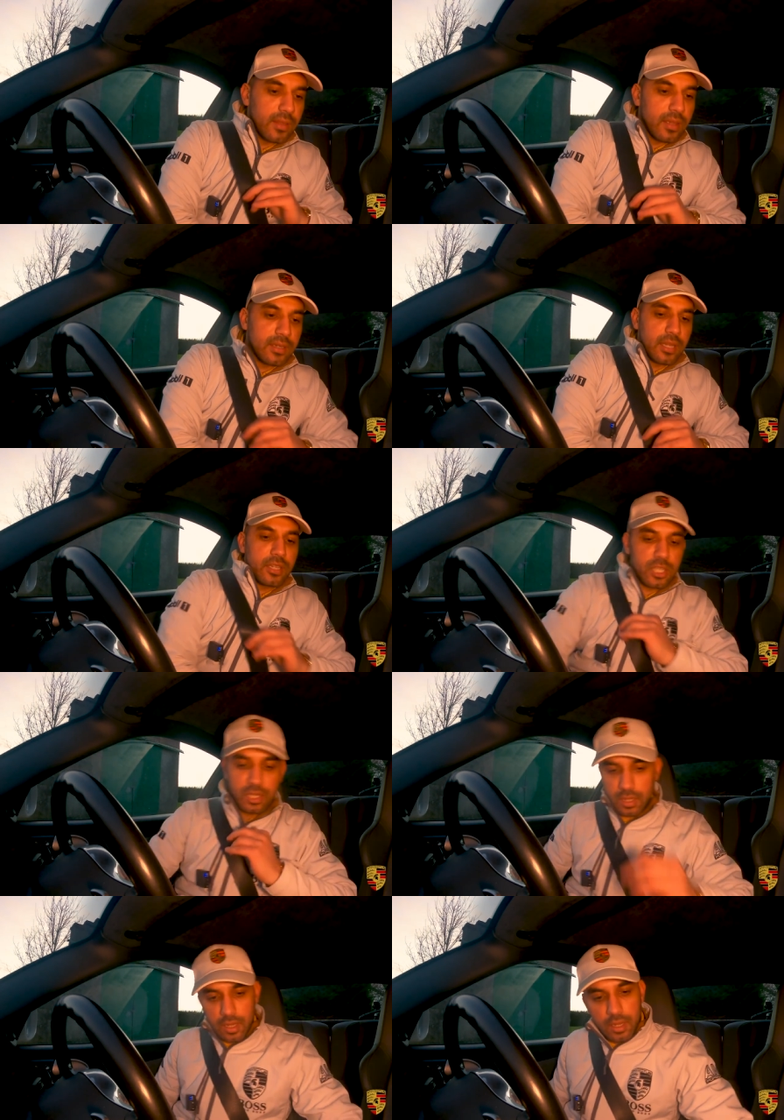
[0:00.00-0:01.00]
and the
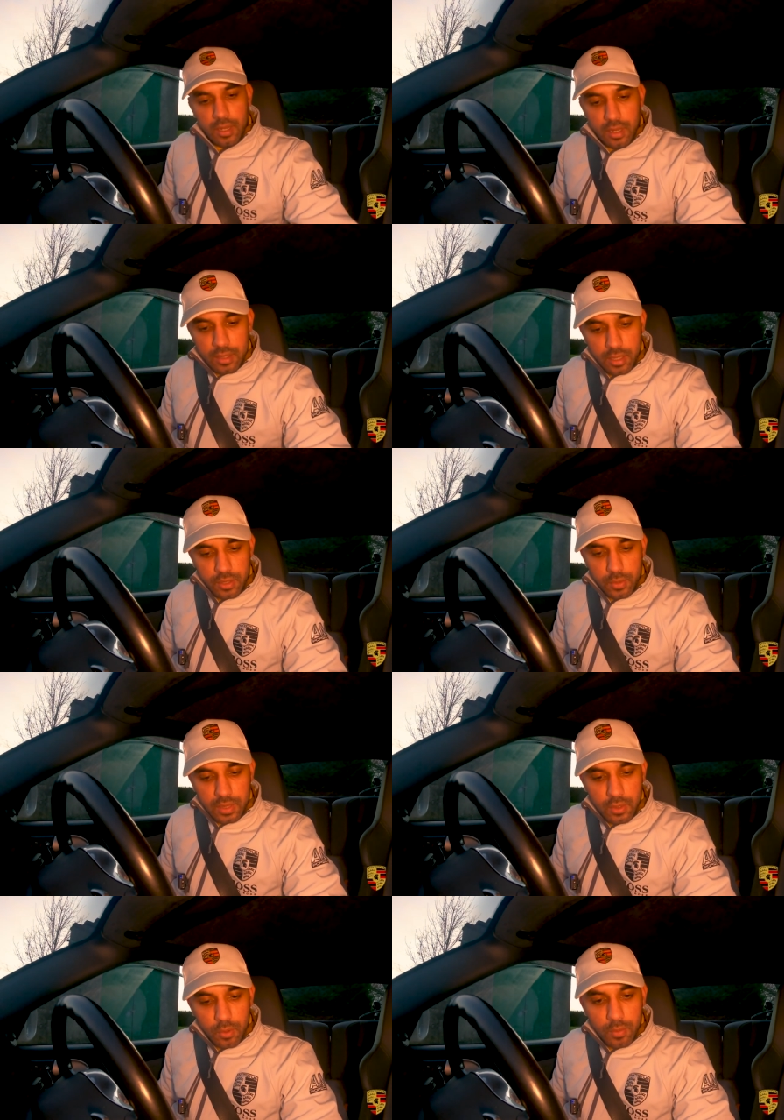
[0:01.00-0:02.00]
attention that you would
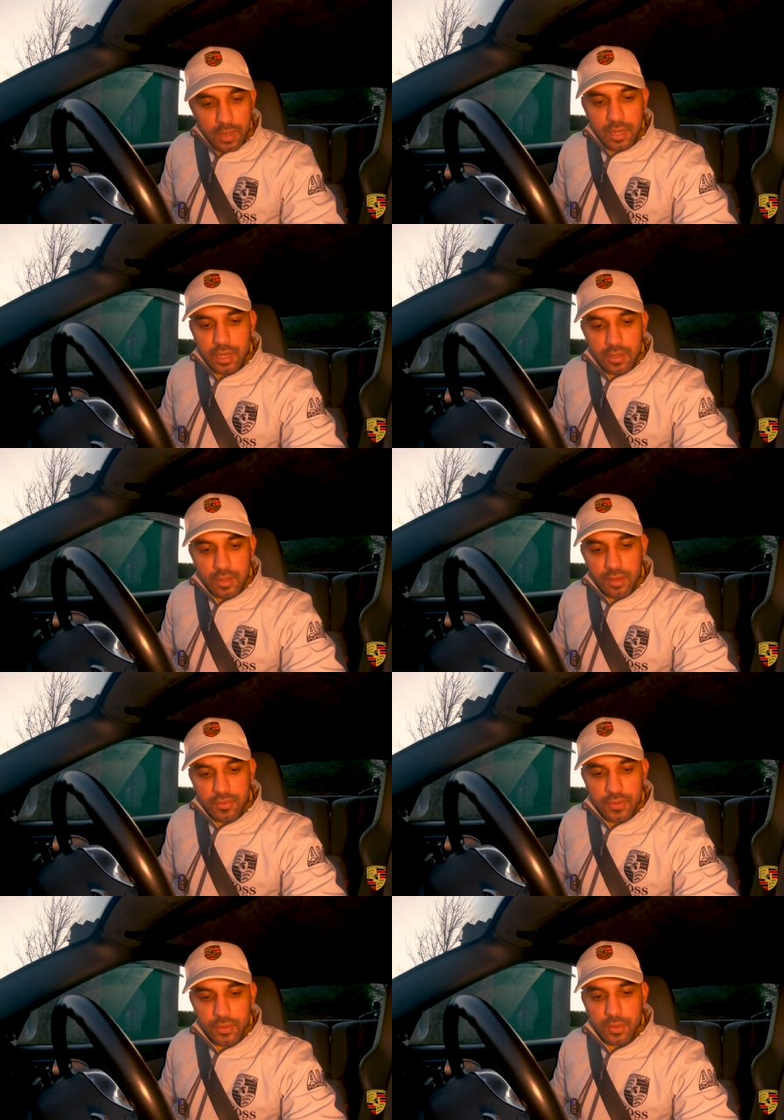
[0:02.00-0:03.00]
normally need to
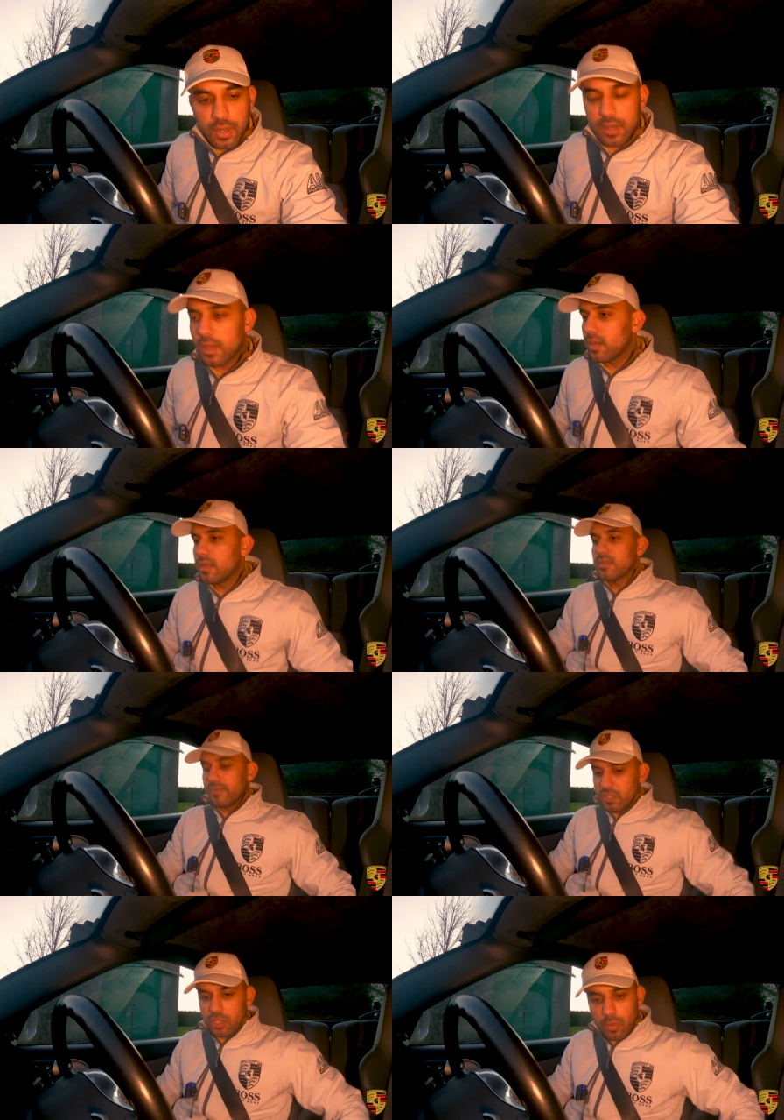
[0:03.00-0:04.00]
give to a
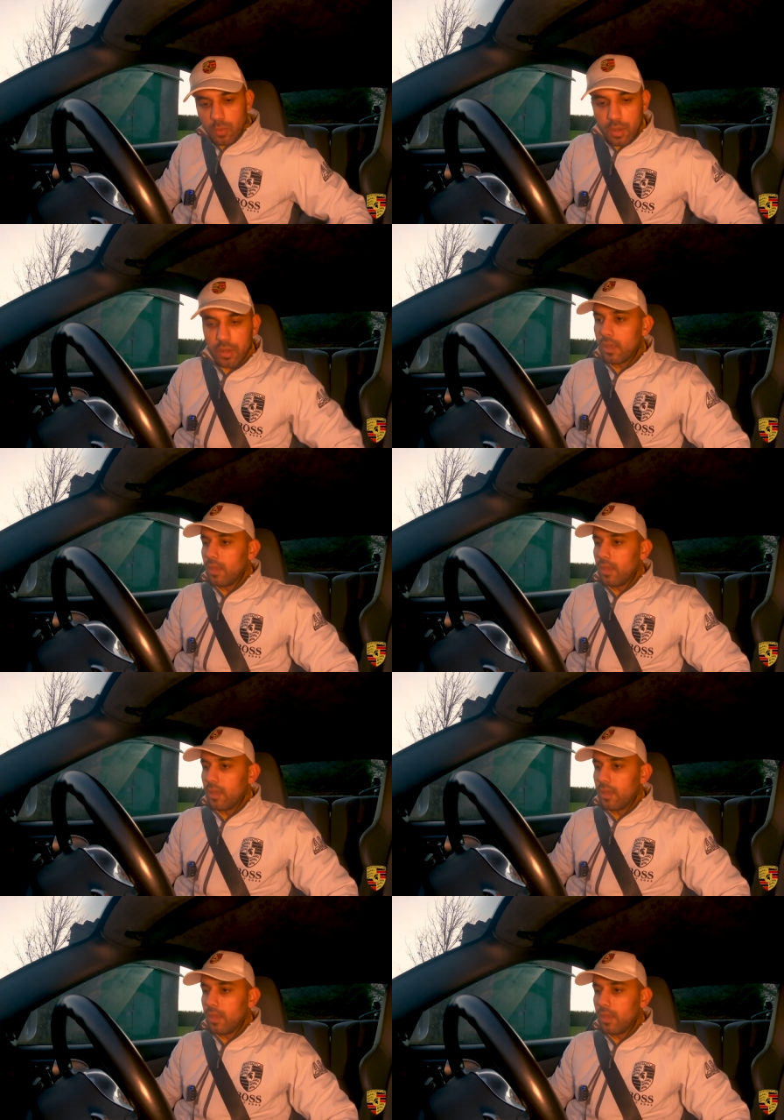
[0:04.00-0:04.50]
997 Gen 1.